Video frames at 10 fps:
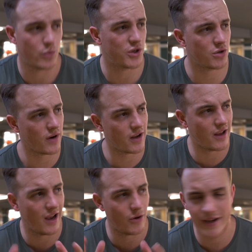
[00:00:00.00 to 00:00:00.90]
we just want
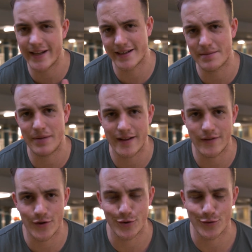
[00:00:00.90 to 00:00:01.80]
to quickly explain
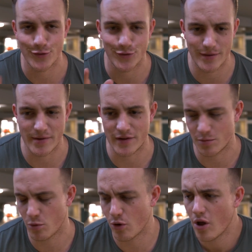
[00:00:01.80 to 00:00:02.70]
to you something
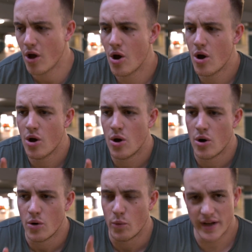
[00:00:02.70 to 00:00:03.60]
small.
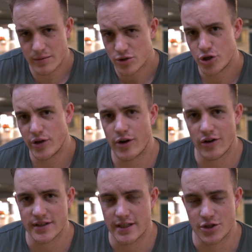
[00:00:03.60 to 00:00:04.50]
When it comes to shooting
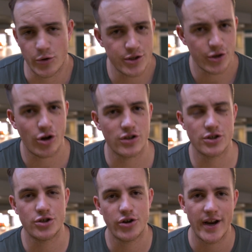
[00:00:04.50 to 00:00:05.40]
cars like this, you always got to
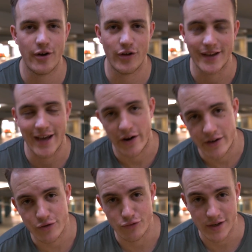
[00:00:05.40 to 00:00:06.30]
concentrate on the
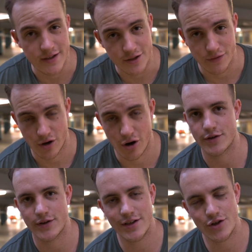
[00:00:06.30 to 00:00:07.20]
characteristics of the car.
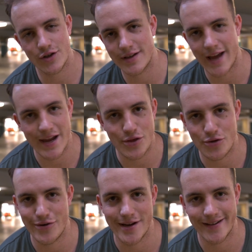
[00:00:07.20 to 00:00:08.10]
So this is just an
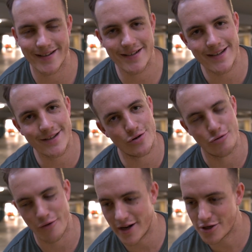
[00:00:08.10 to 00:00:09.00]
A3. It doesn't need this
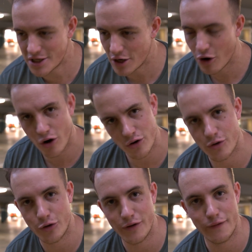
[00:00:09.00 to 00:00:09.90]
grungy,
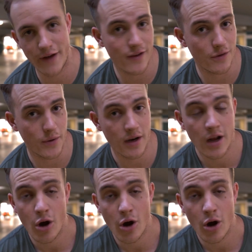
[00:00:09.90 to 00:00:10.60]
hardcore effect to it.